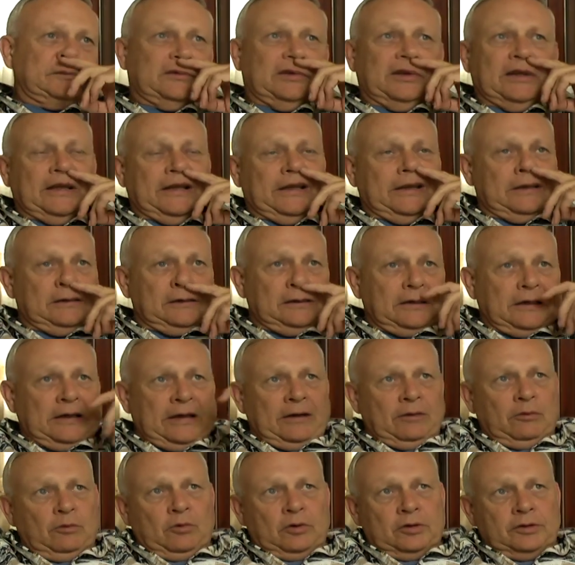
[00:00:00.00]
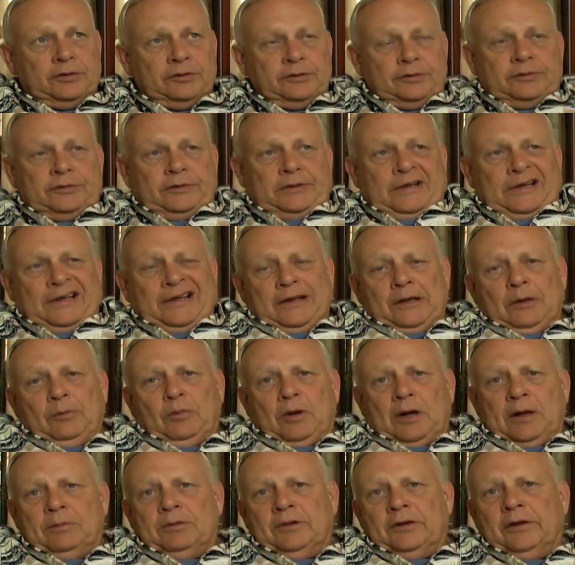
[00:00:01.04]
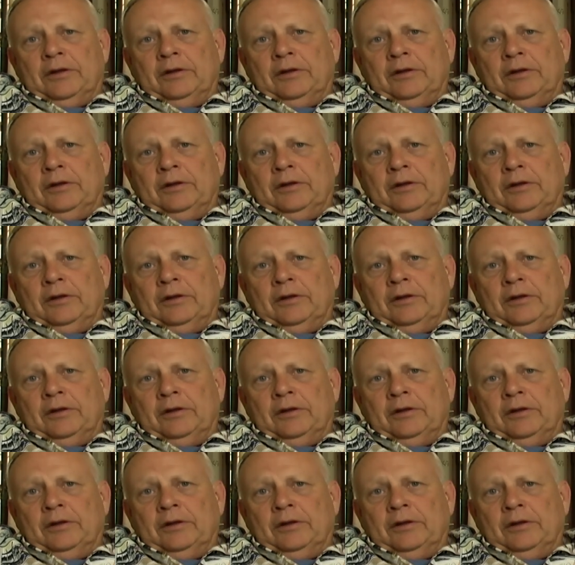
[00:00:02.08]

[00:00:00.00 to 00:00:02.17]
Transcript: they, it was probably